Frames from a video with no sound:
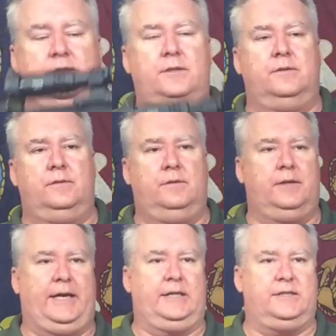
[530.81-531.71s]
It's,
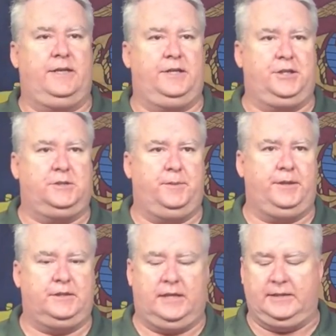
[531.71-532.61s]
like I said, the
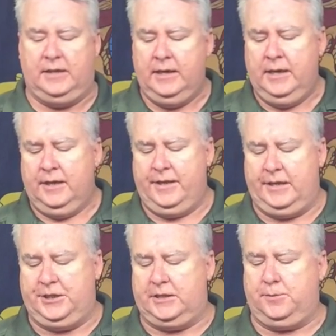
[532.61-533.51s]
adjustability is nice. The
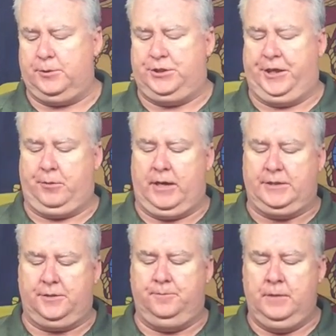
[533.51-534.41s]
adjustable cheek
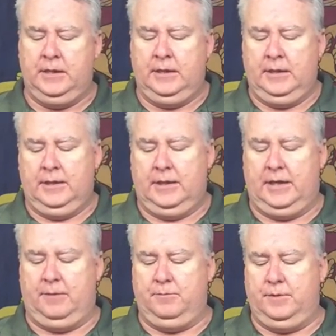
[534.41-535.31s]
riser,
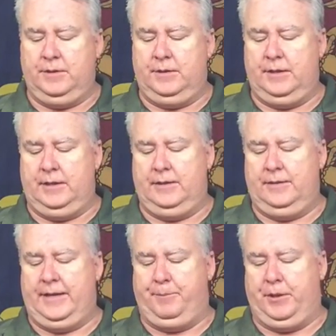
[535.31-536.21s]

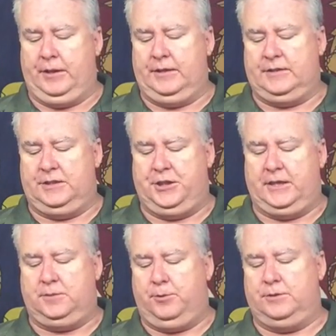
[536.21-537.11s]
they bill it as
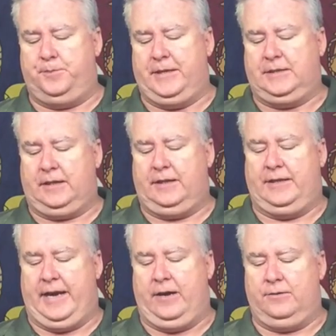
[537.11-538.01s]
adjustable. It's basically
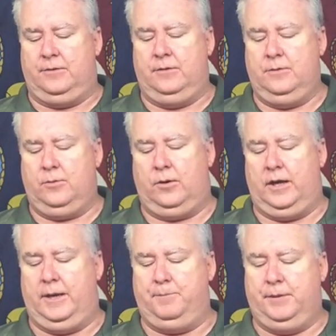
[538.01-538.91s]
down or
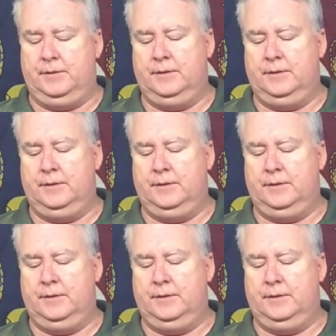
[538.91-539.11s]
up.